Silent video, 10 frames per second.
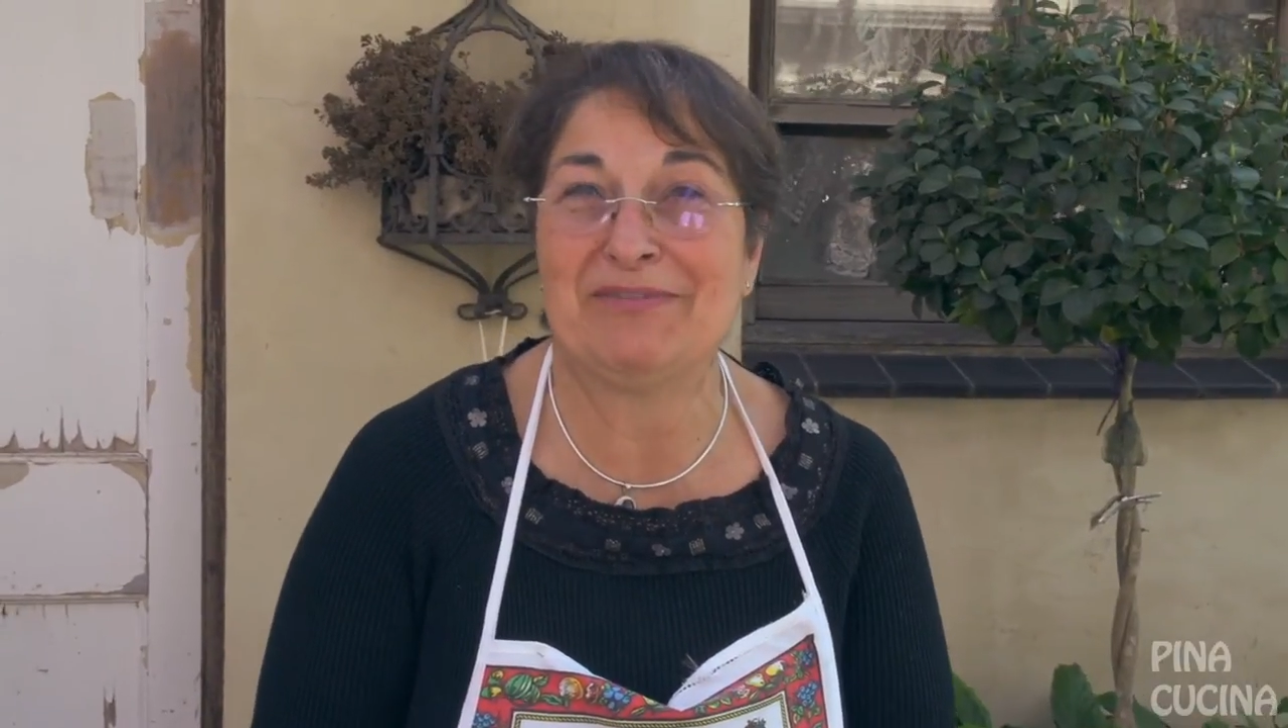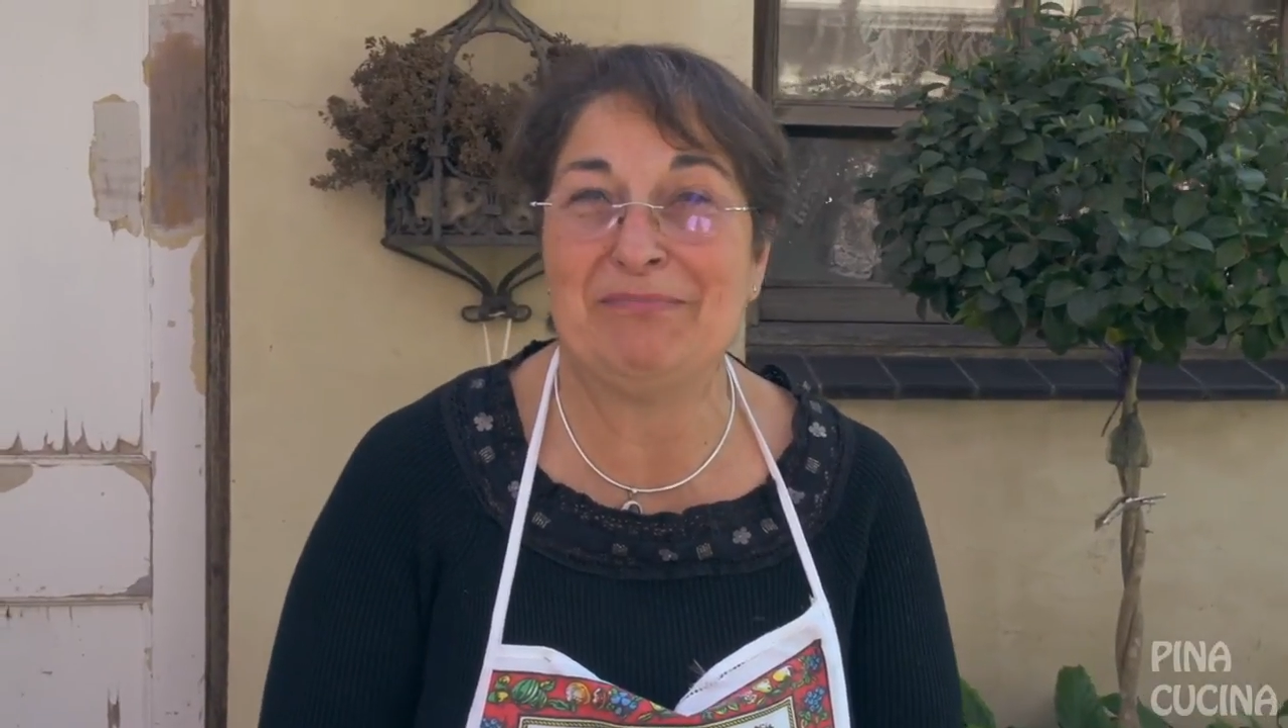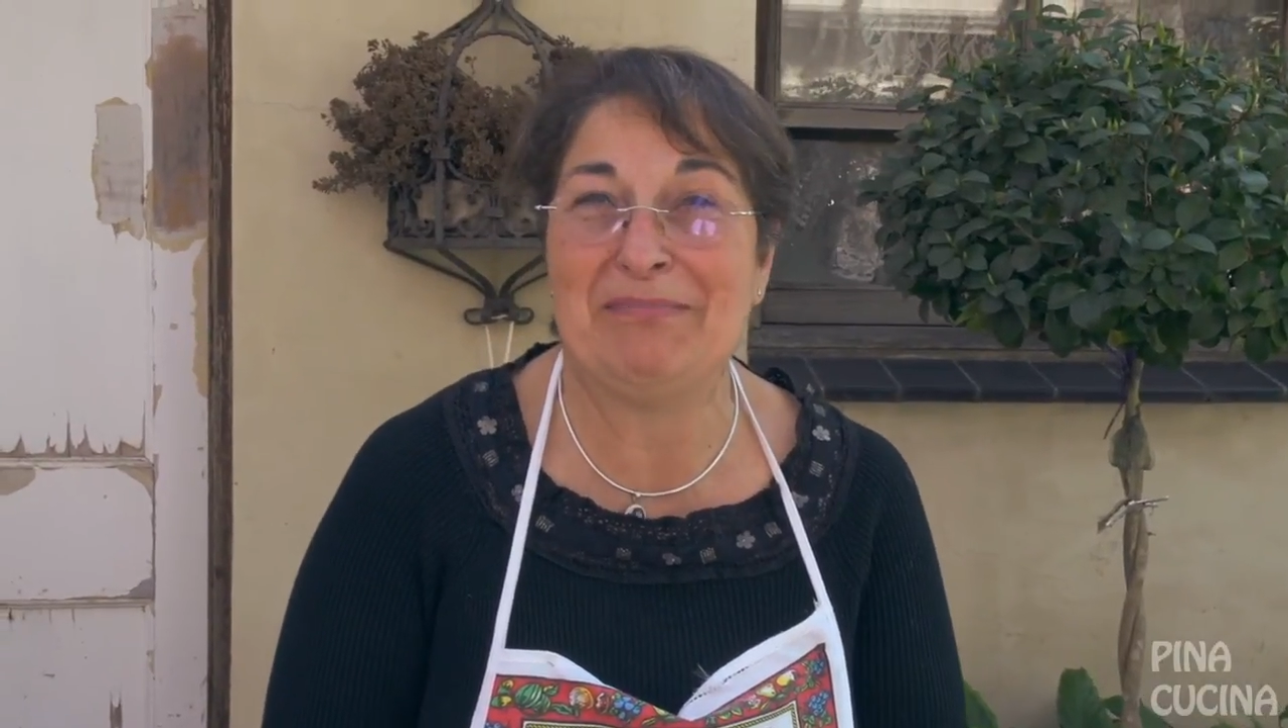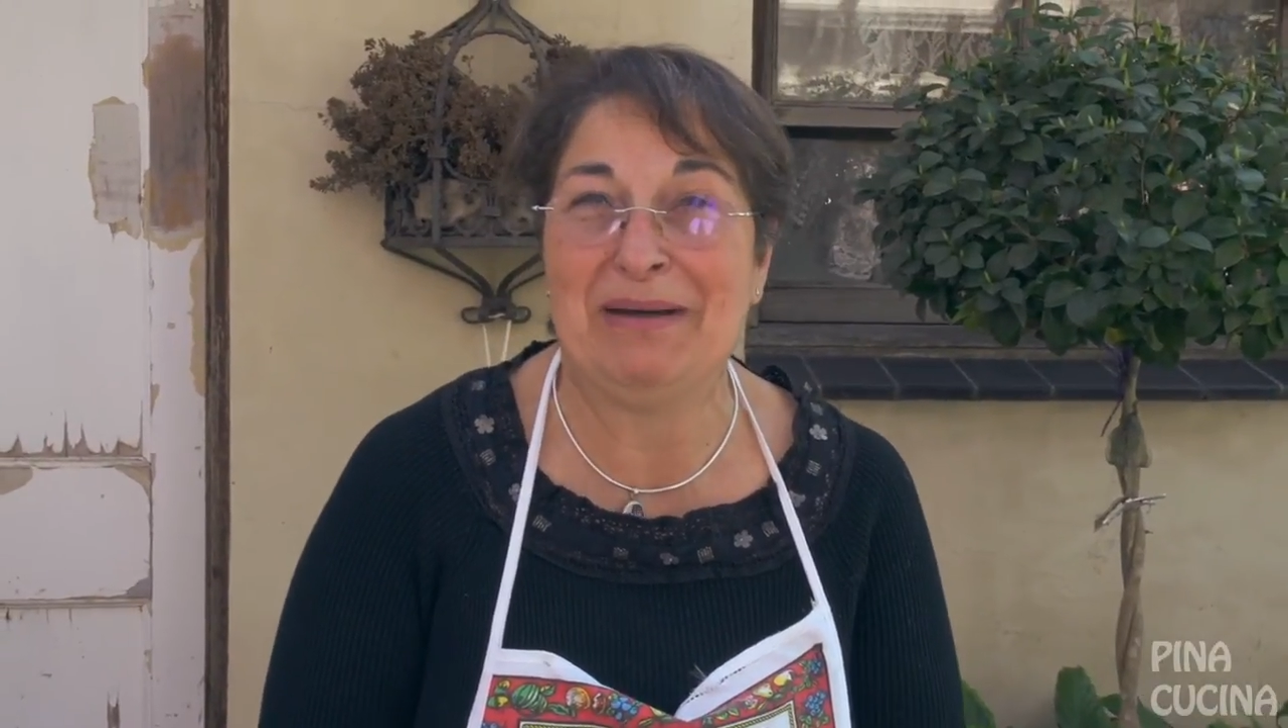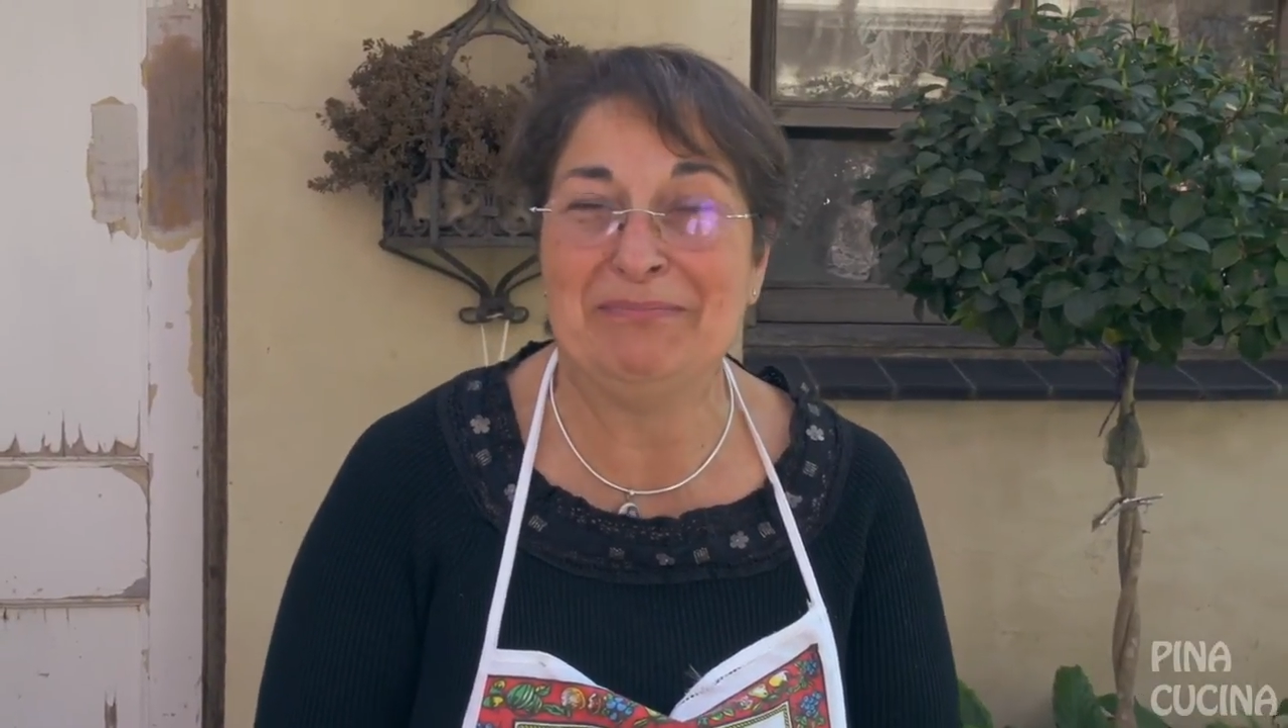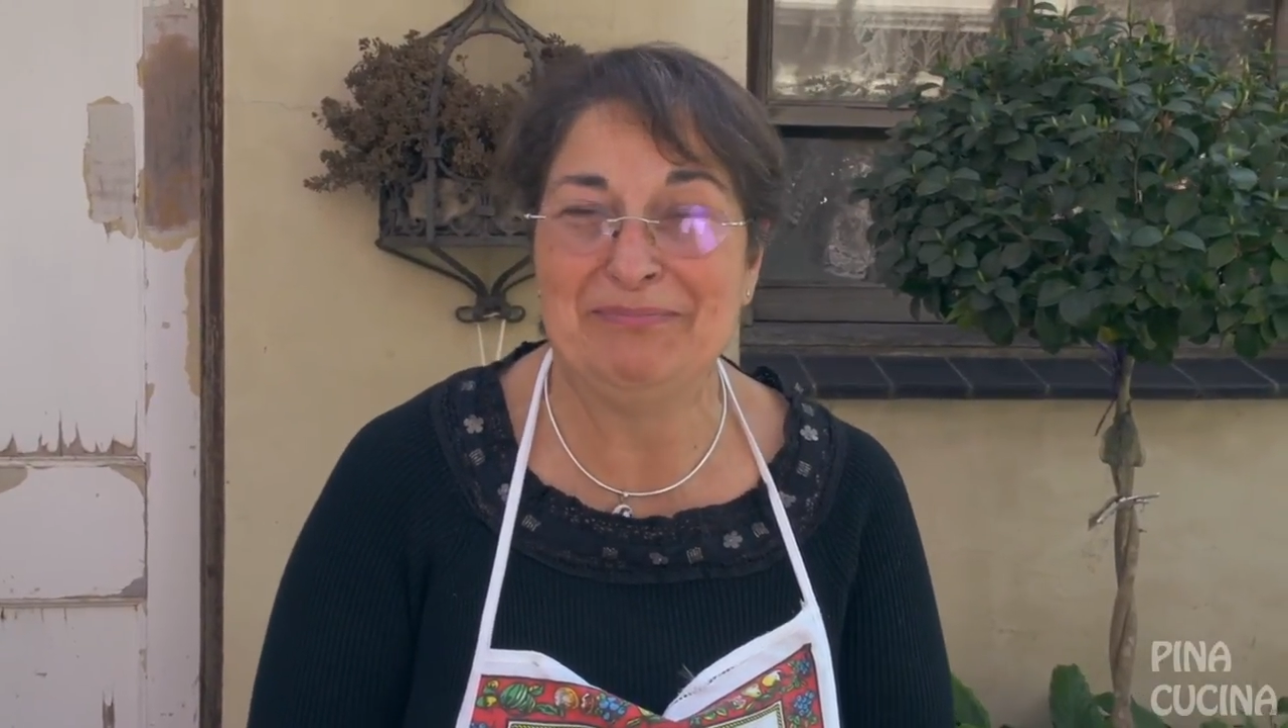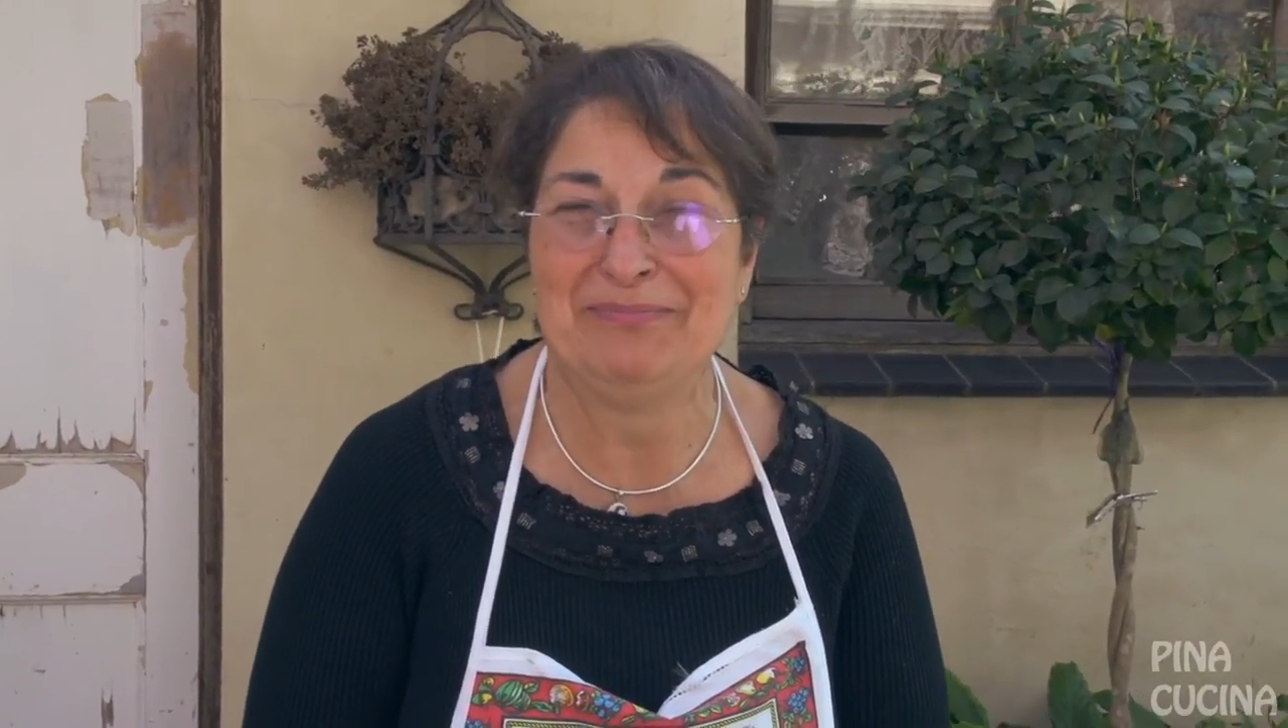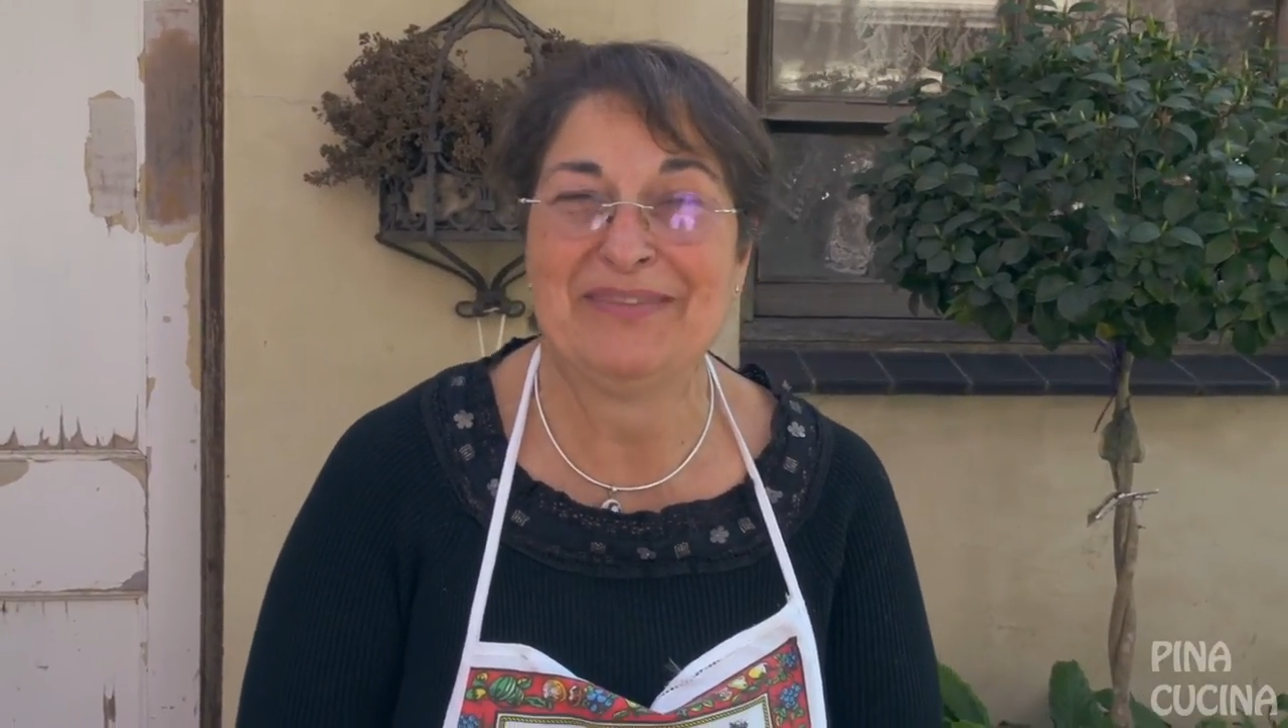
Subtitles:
from Mum,